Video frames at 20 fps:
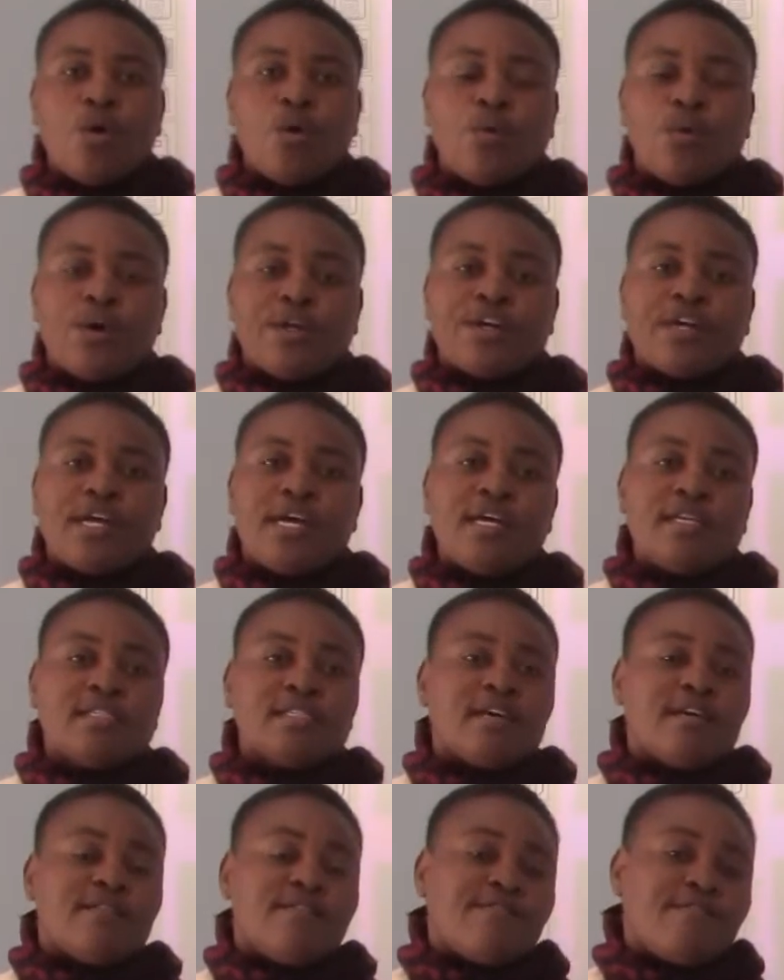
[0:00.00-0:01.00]

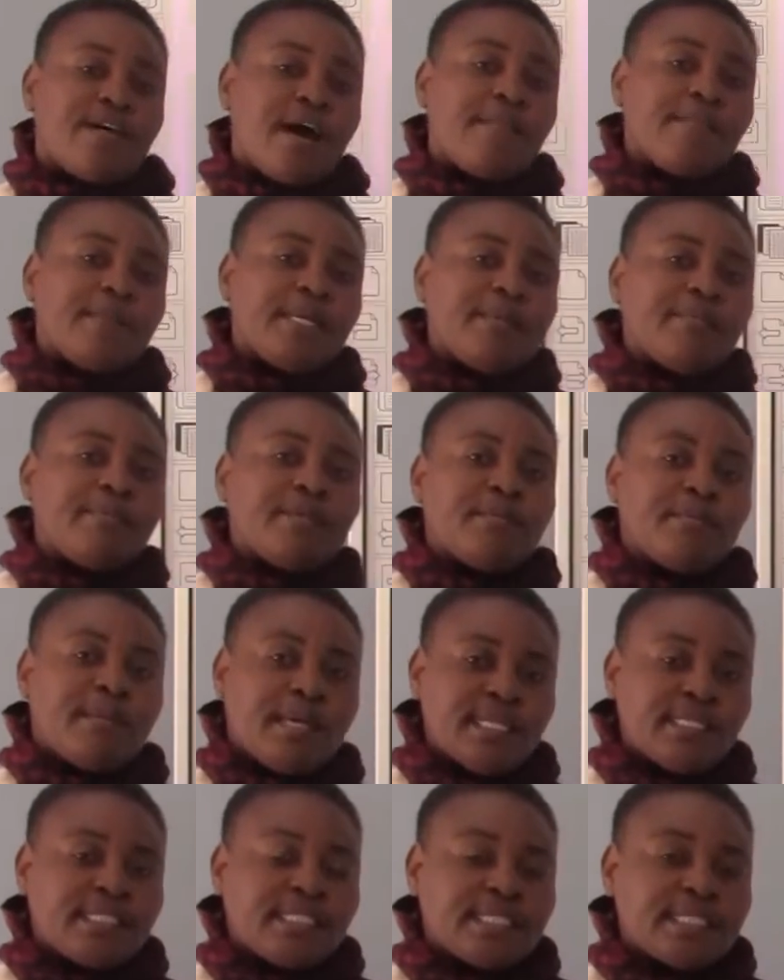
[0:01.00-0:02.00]
Whereas a farm
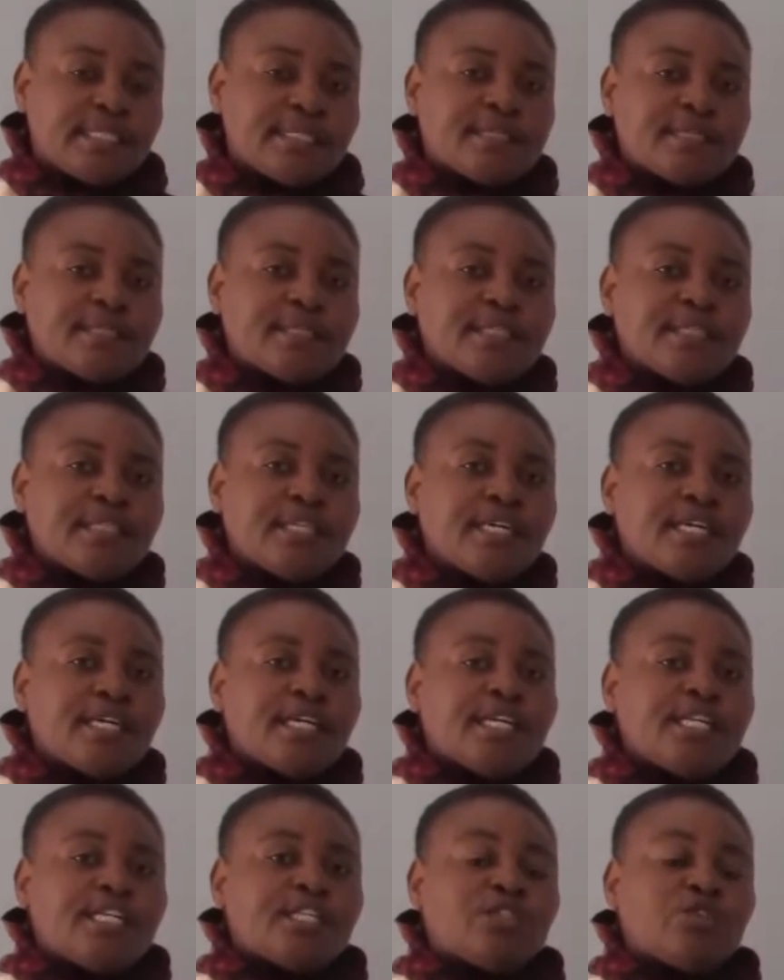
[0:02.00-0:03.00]
implement
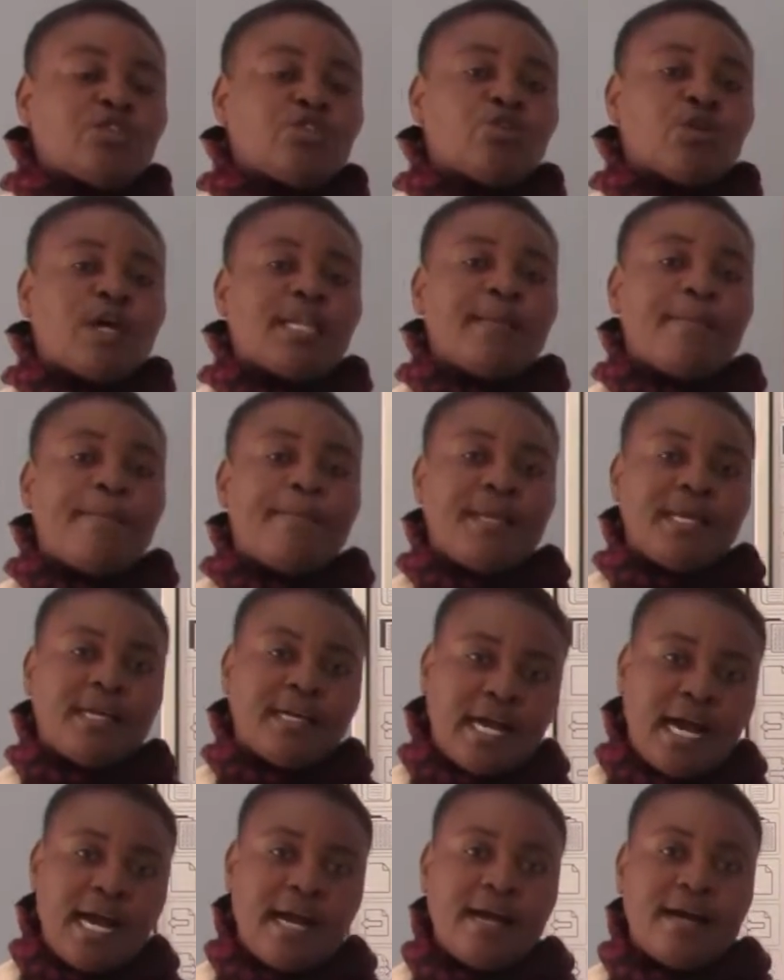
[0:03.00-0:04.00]
is usually
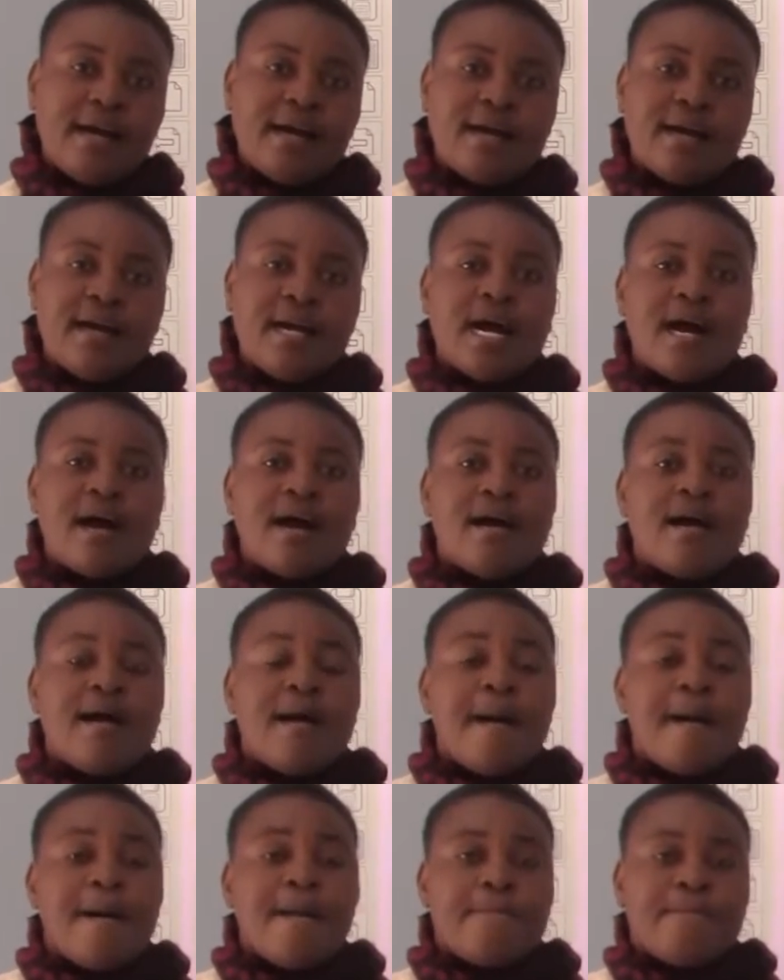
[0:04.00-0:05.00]
bigger,
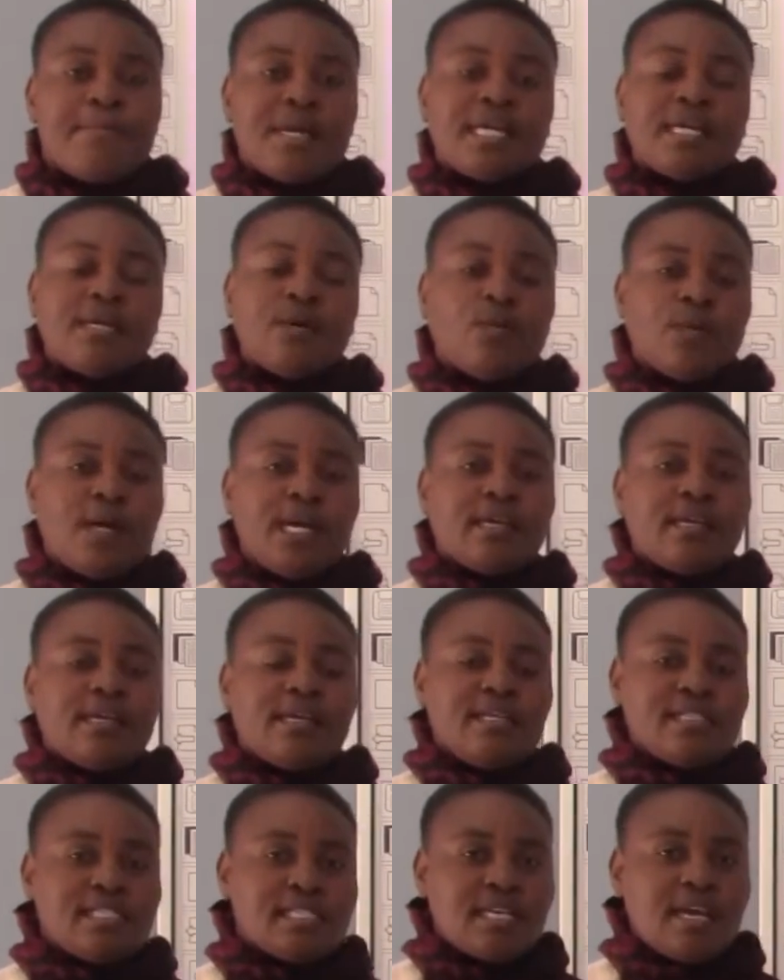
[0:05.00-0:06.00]
making work
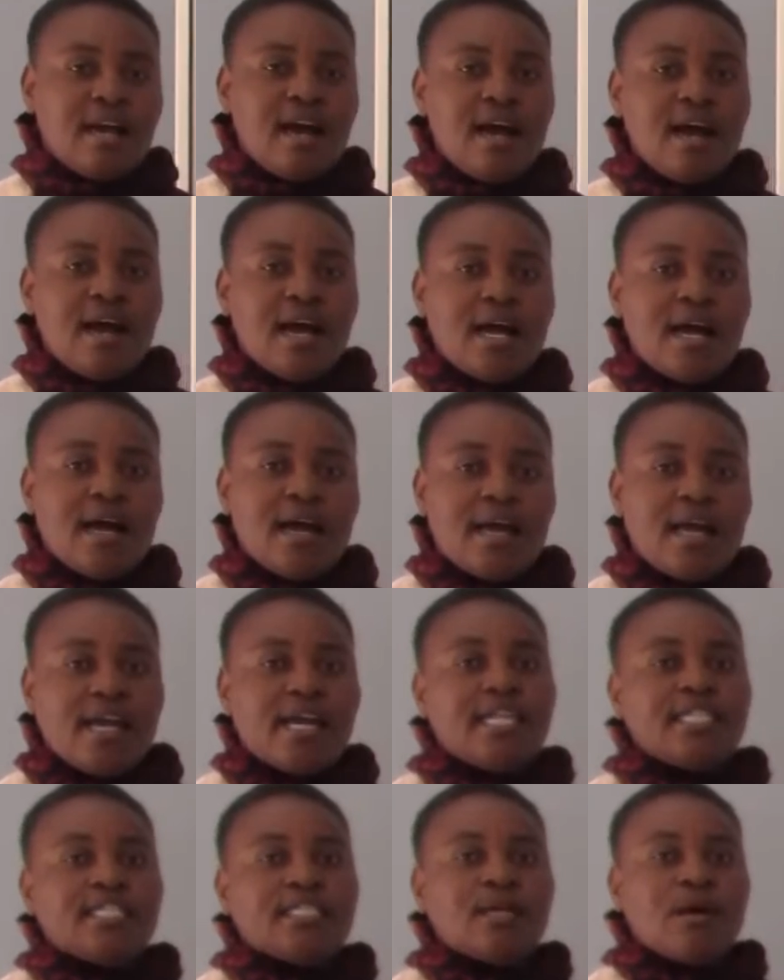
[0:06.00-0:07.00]
easier
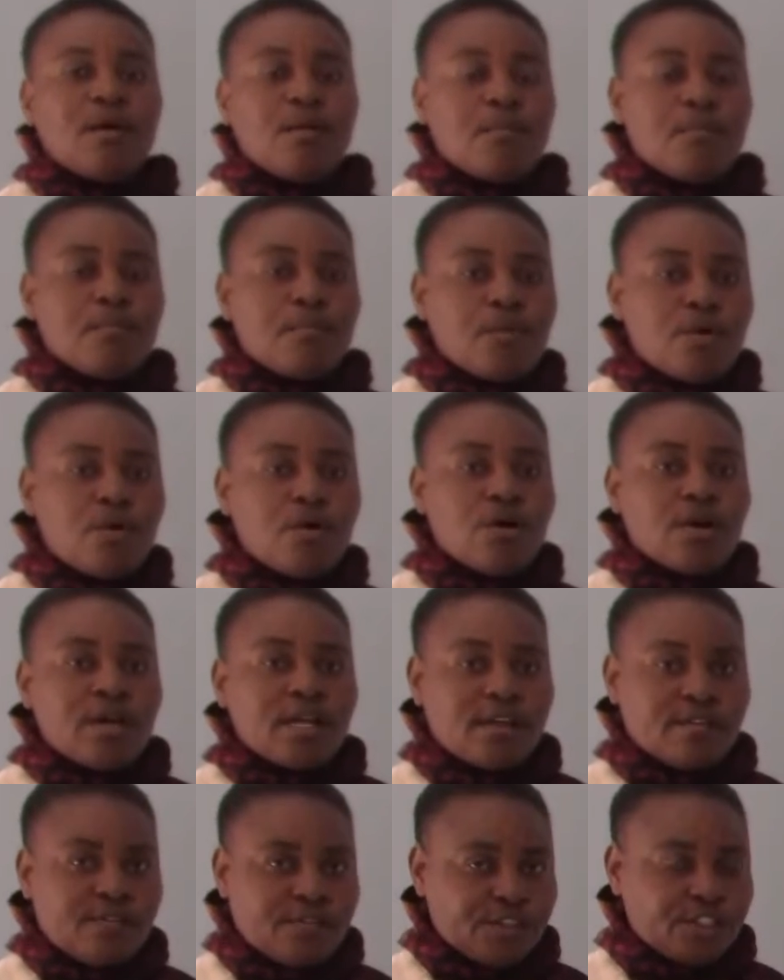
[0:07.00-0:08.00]
and more
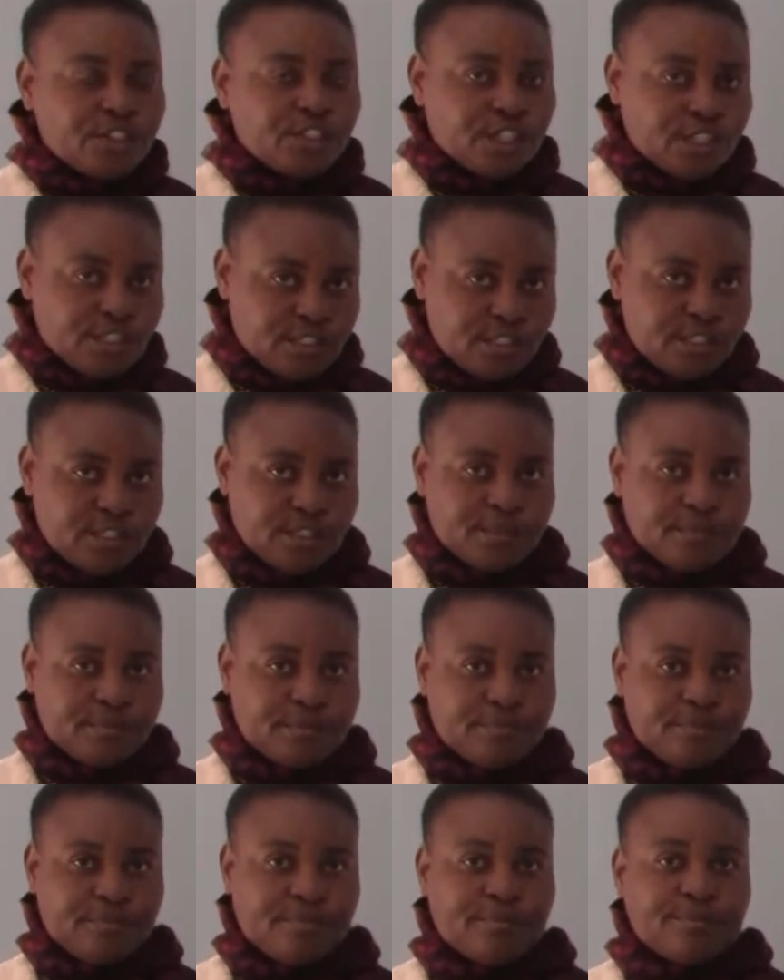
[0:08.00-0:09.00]
efficient.
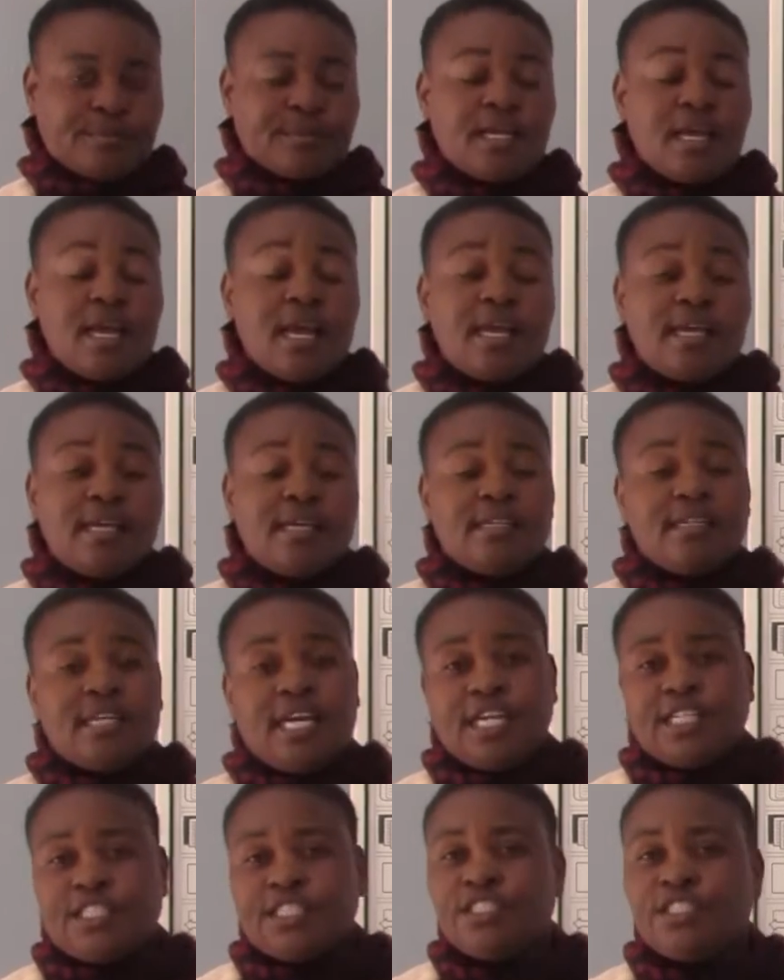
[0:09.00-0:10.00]
In
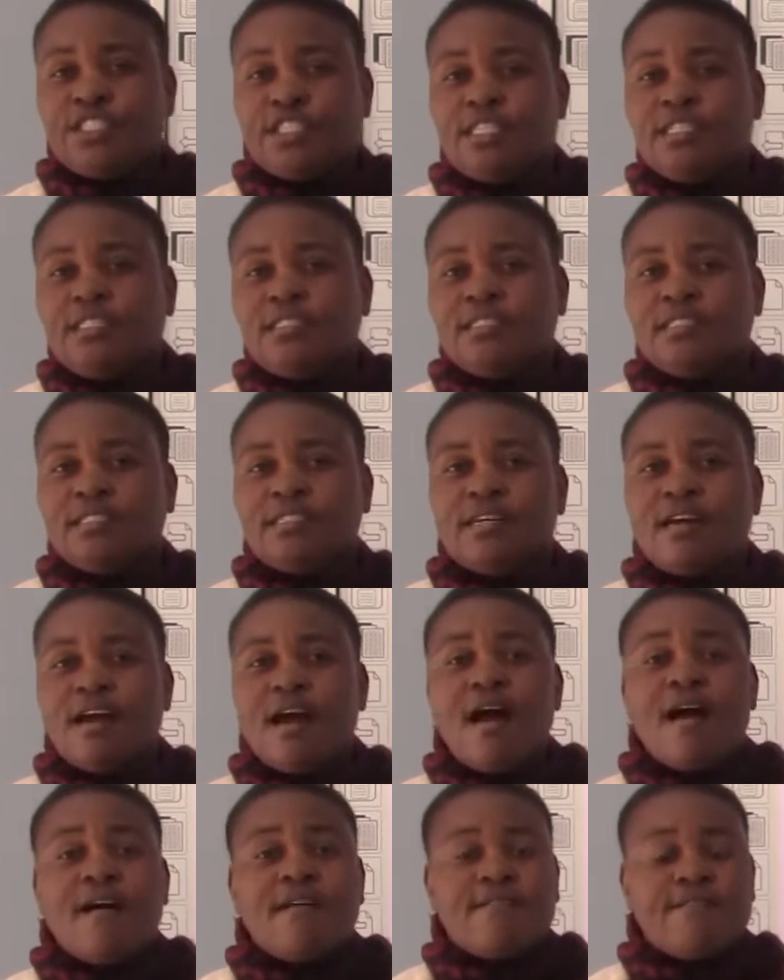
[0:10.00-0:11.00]
addition,
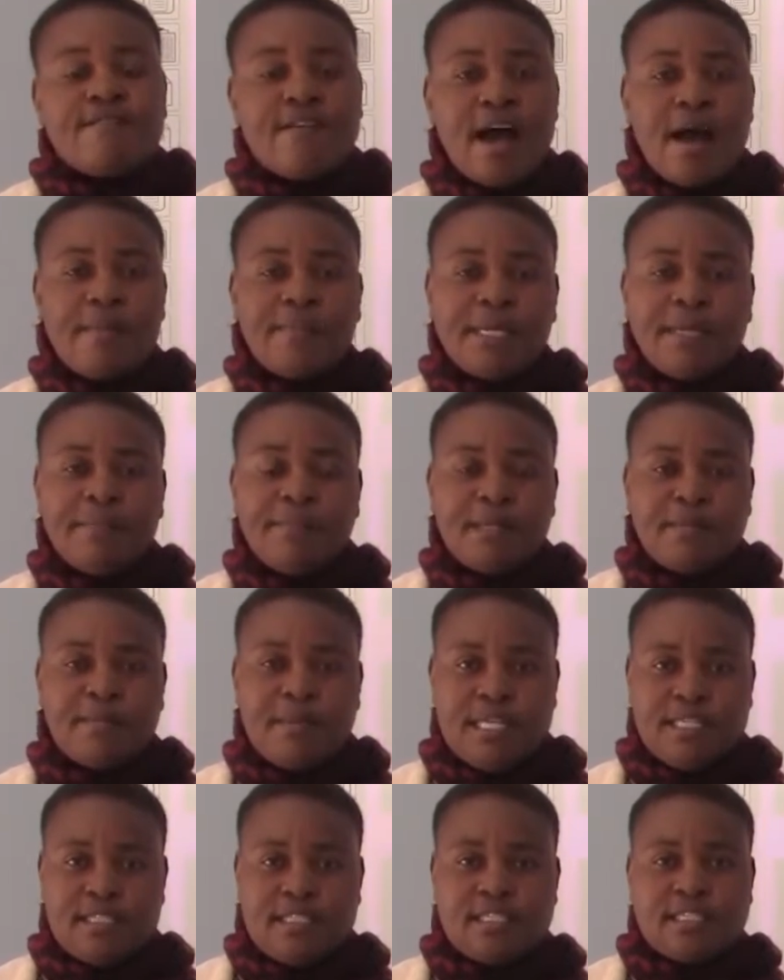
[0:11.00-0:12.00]
farm
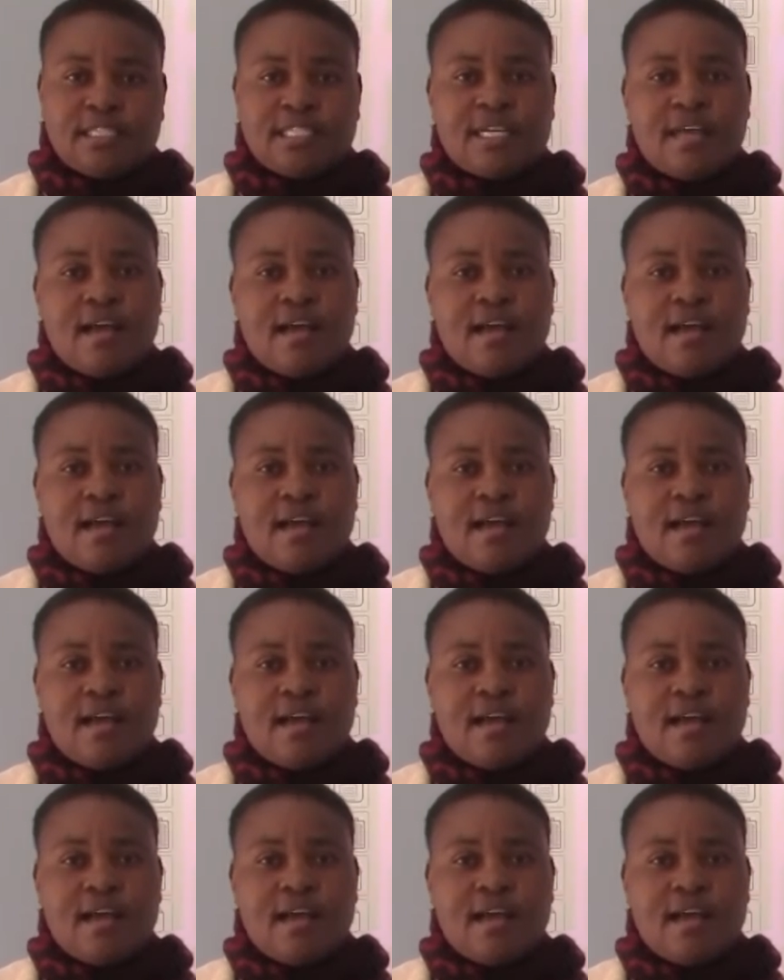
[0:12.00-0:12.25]
implements